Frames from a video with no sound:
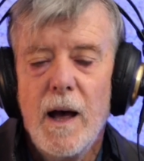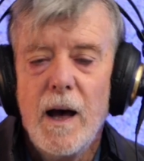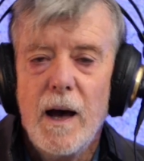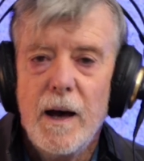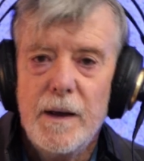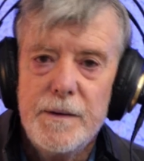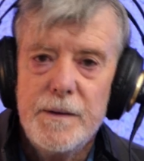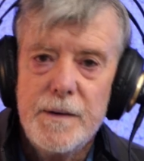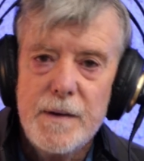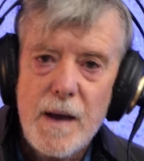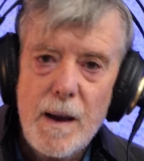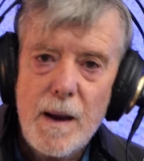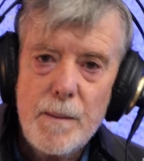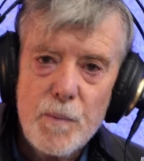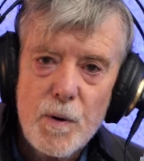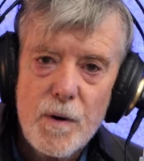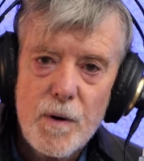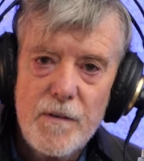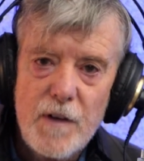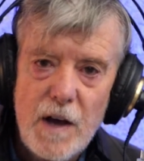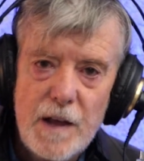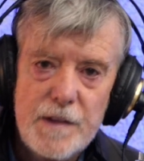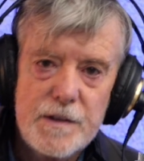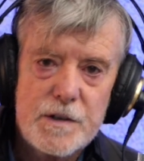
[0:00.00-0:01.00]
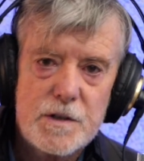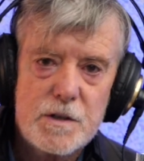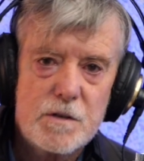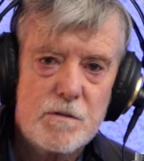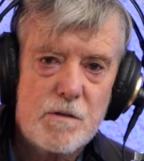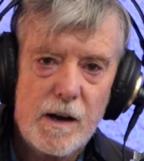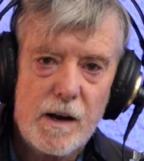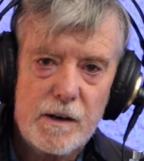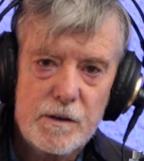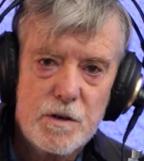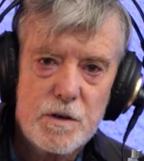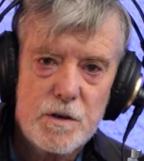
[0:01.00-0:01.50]
A number of other
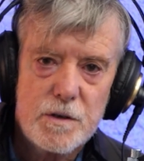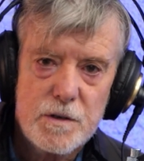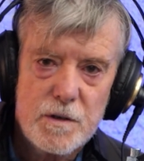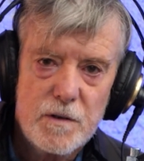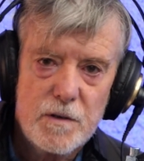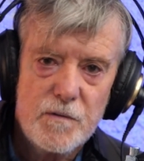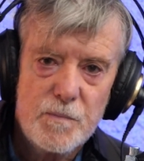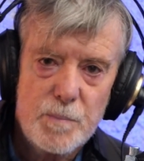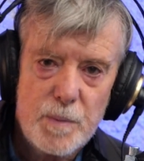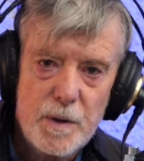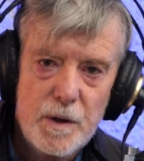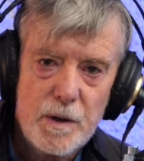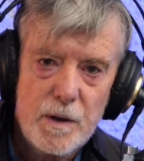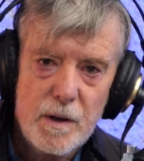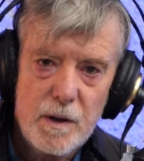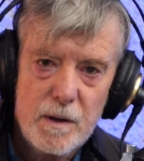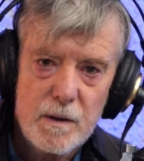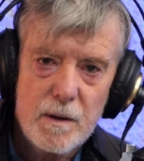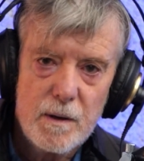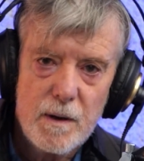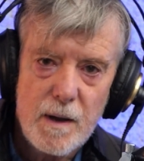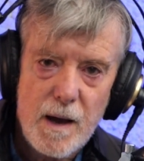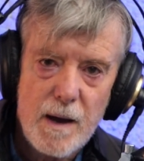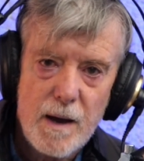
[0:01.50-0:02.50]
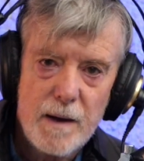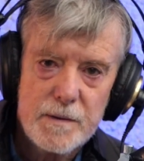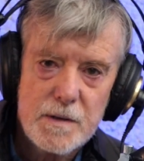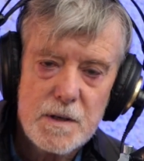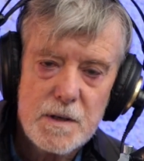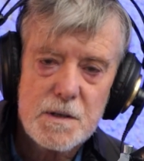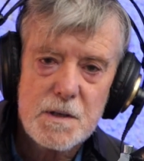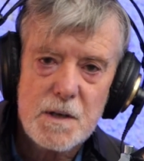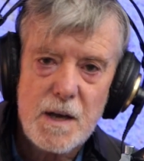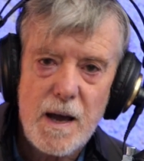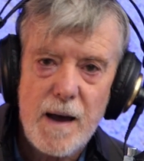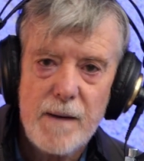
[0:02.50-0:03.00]
structures have been
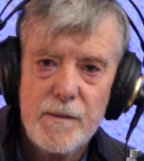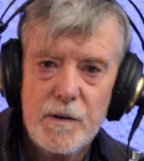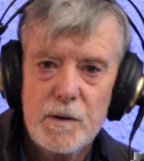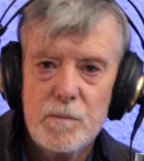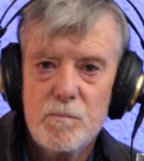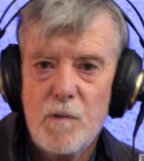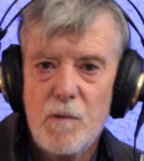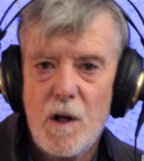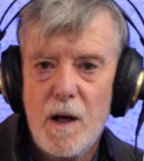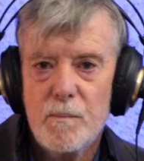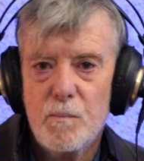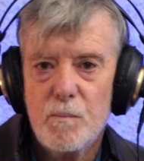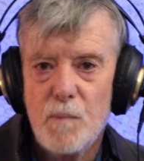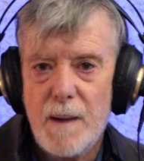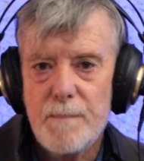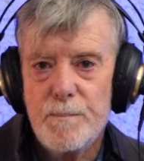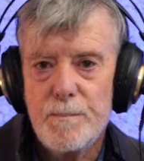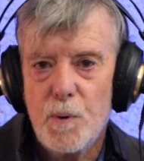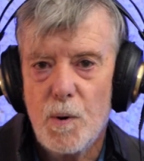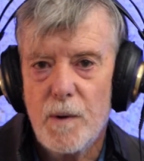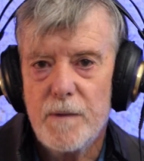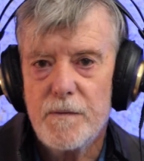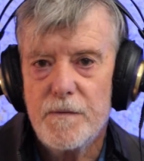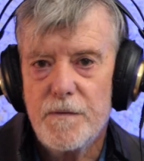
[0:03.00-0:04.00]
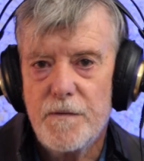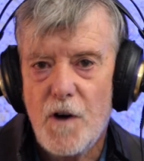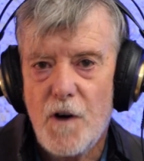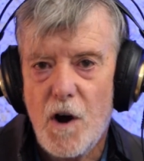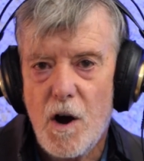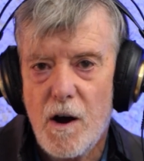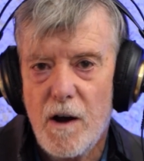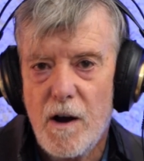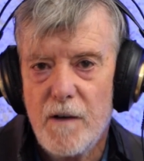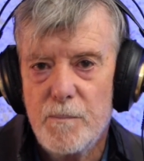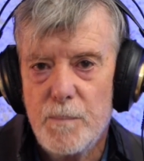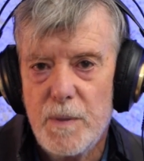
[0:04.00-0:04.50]
discovered, like
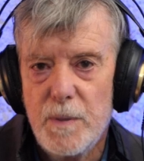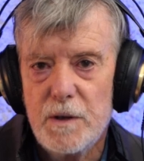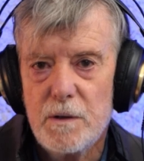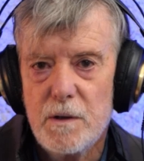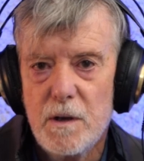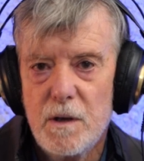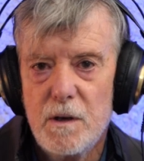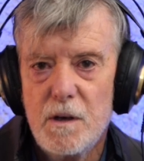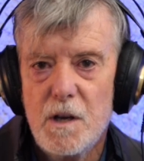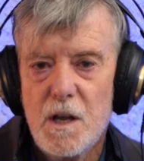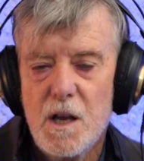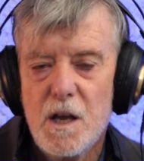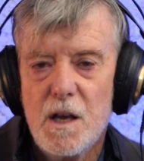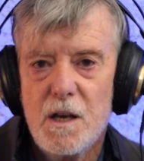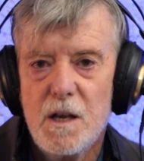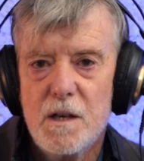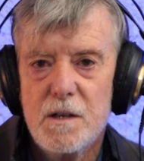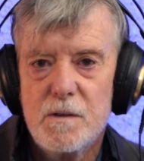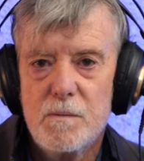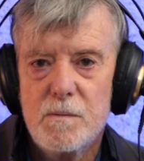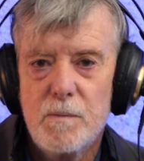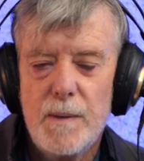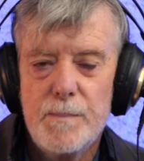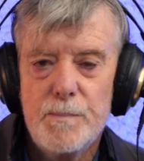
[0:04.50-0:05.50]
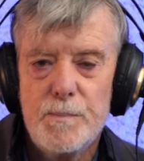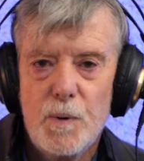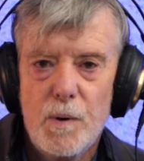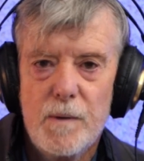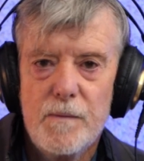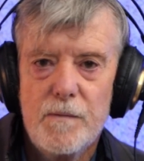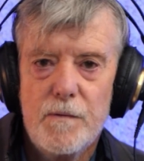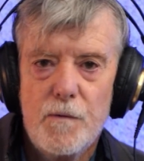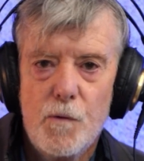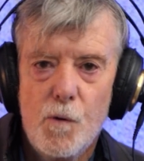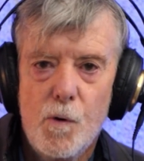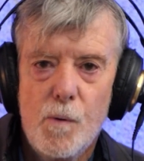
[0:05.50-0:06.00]
1.5 billion years,
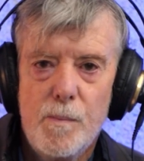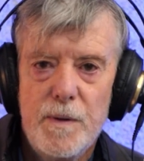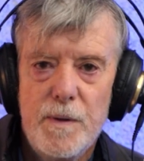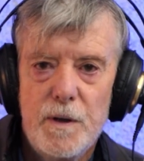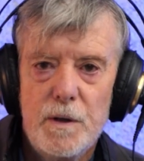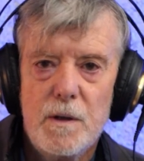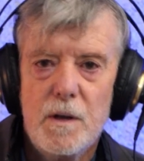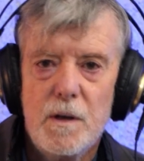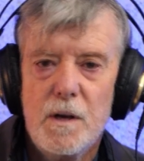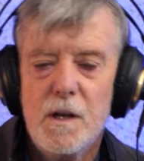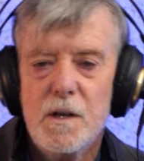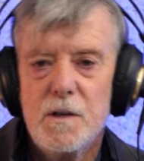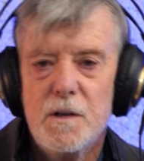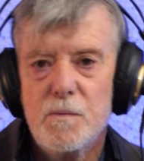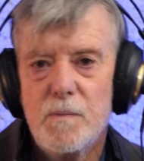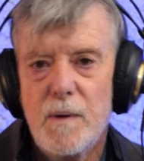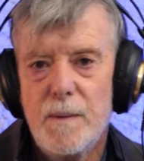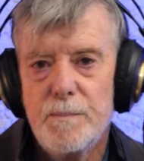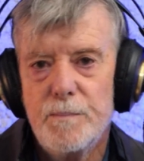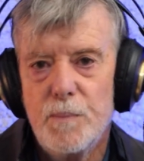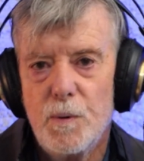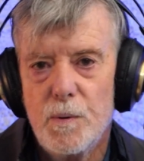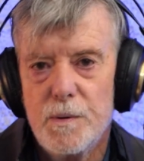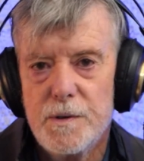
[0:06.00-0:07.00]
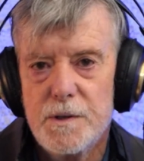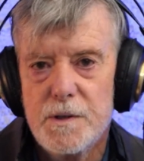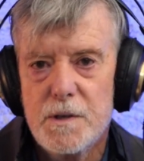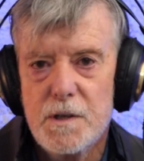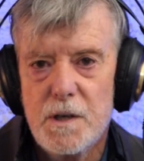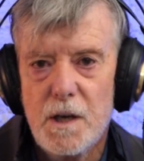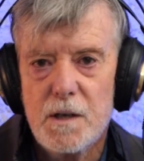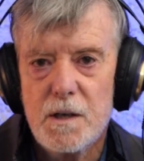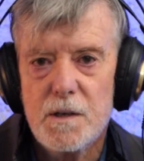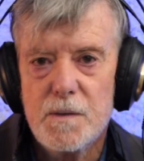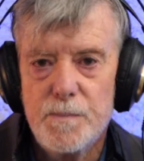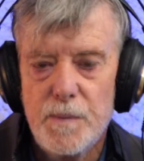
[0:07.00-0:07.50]
1.4 billion years,
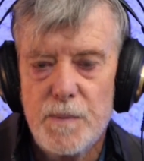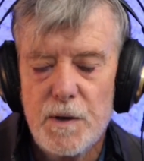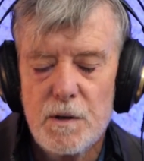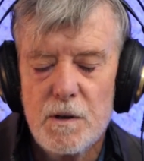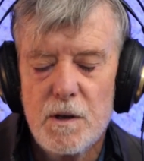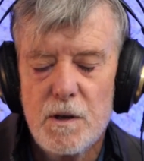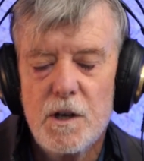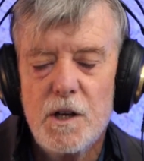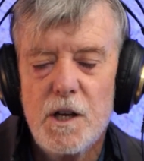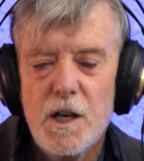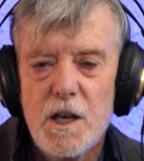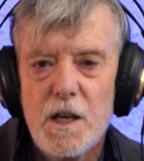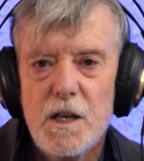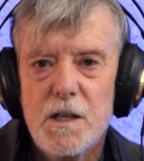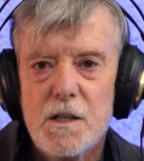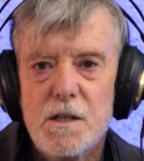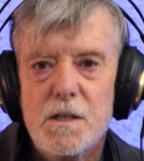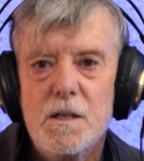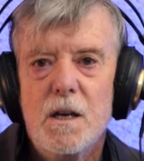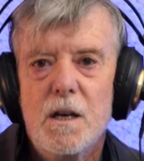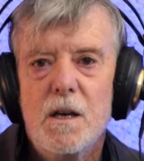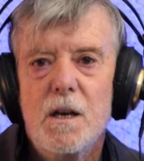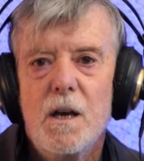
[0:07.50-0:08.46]
1.6 billion years,